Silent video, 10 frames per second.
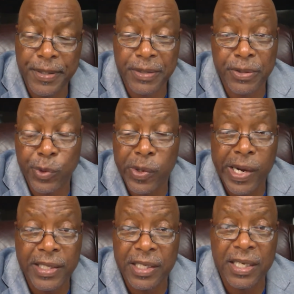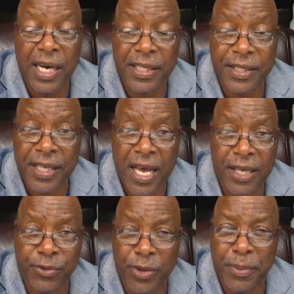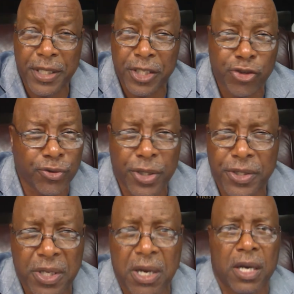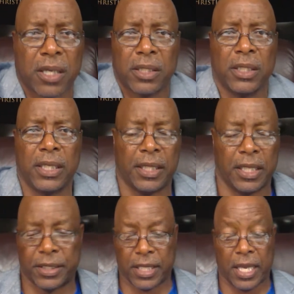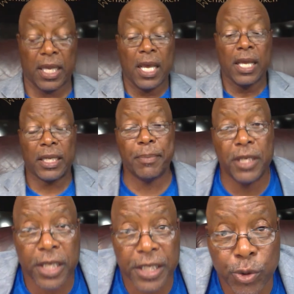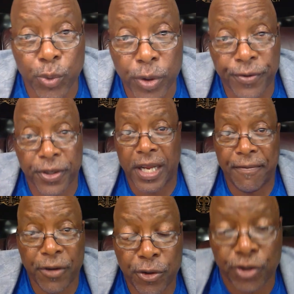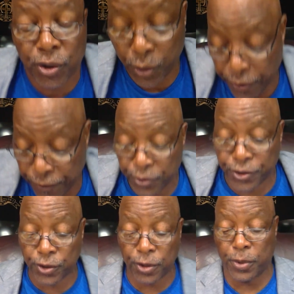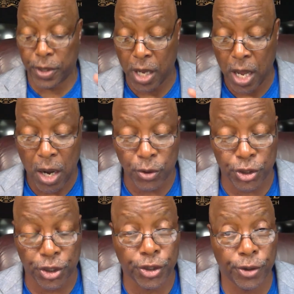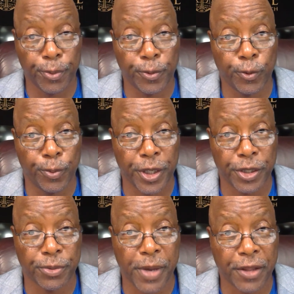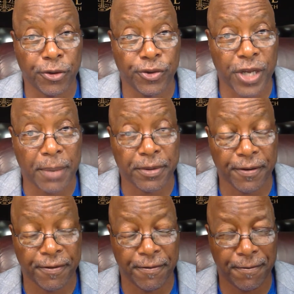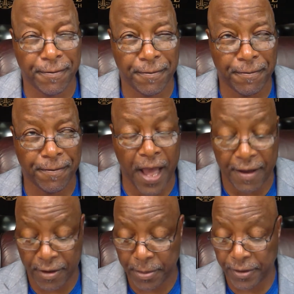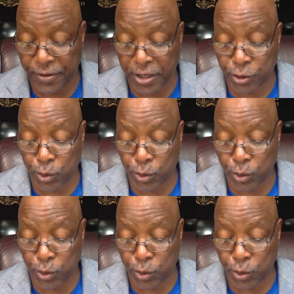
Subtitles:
It requires a God-sized remedy. Trust God in this thing. Let me look at this word for tonight. Very short word. Very short word. I want you to turn with me to Matthew chapter 5, I believe it is.